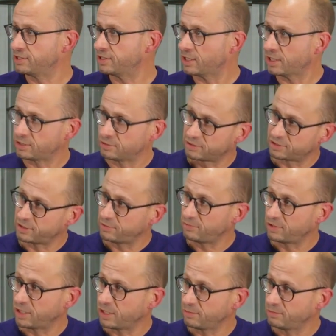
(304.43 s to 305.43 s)
is at the same
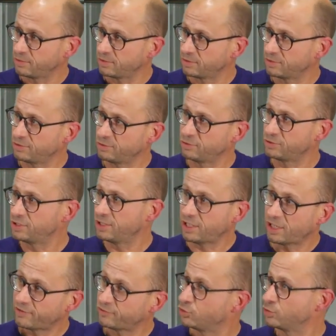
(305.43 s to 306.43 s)
time you still
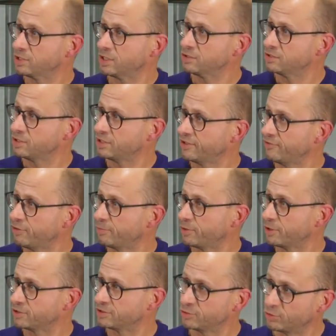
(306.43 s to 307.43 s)
have 2,000
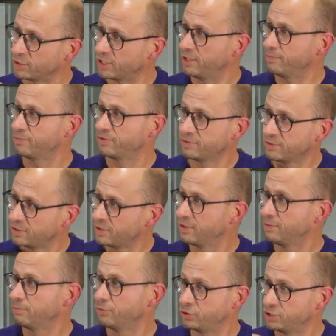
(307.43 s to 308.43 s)
developers who keep
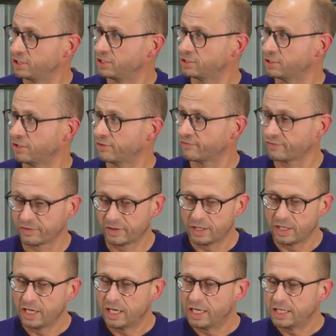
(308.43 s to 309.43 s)
pushing stuff.
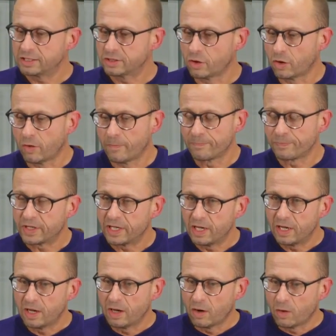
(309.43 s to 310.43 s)
So
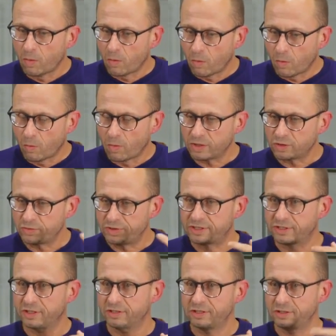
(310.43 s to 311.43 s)
once we
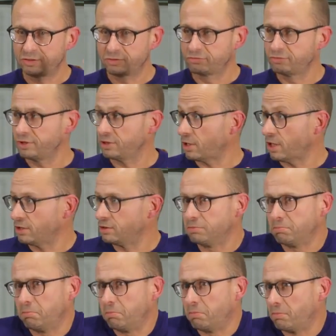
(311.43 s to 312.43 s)
started to
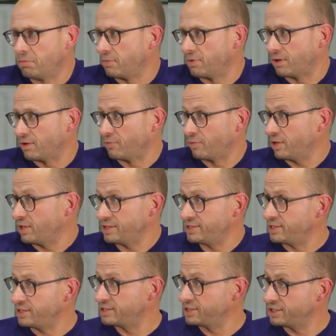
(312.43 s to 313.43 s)
and when I
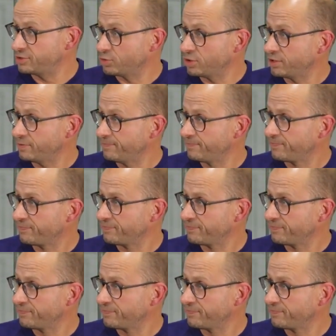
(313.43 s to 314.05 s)
say it this way,